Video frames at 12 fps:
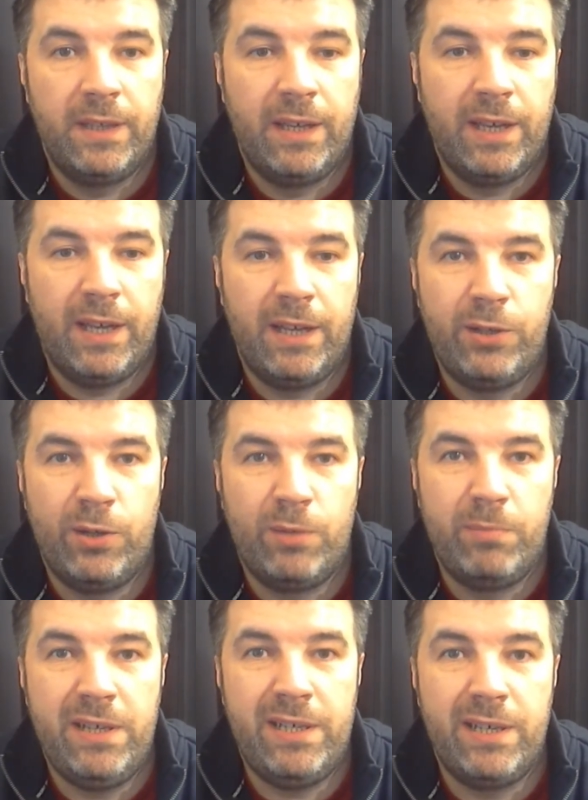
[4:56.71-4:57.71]
And your
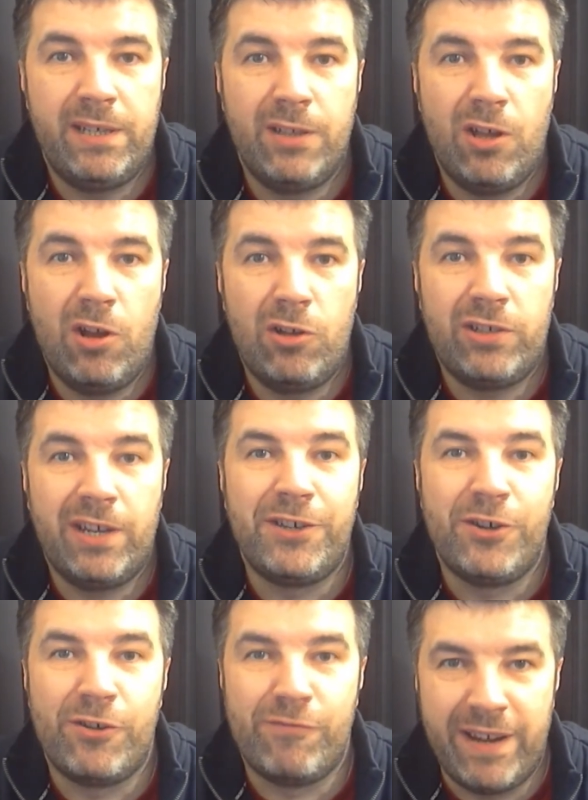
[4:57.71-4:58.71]
meeting is launched and
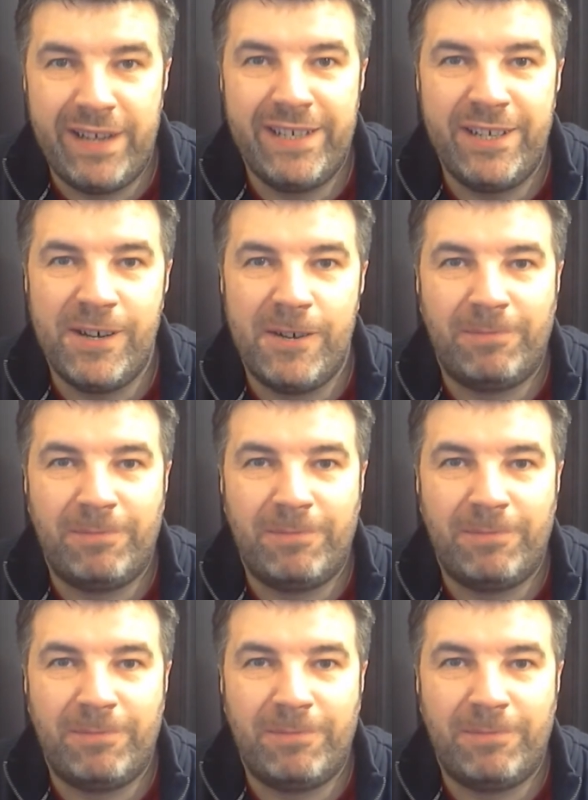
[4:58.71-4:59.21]
you're ready to go.